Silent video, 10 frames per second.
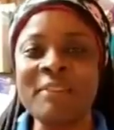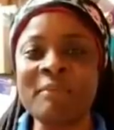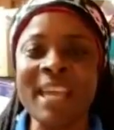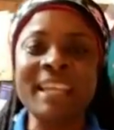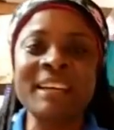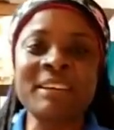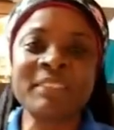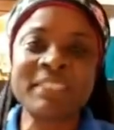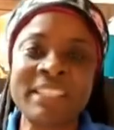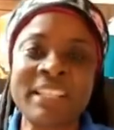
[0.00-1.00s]

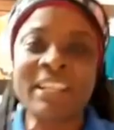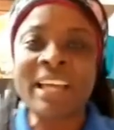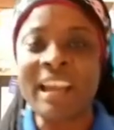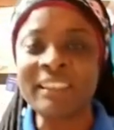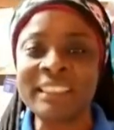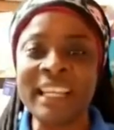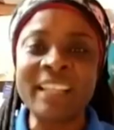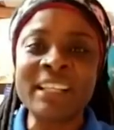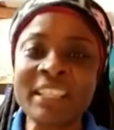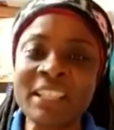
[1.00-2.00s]
makeup, you know,
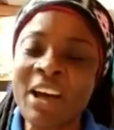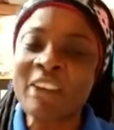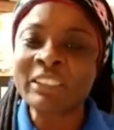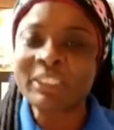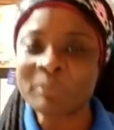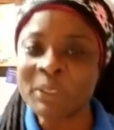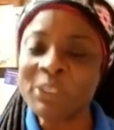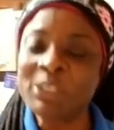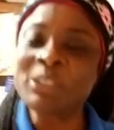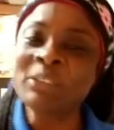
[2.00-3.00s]
everything looking all
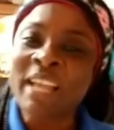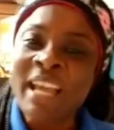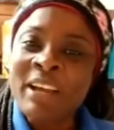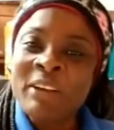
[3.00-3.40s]
smooth.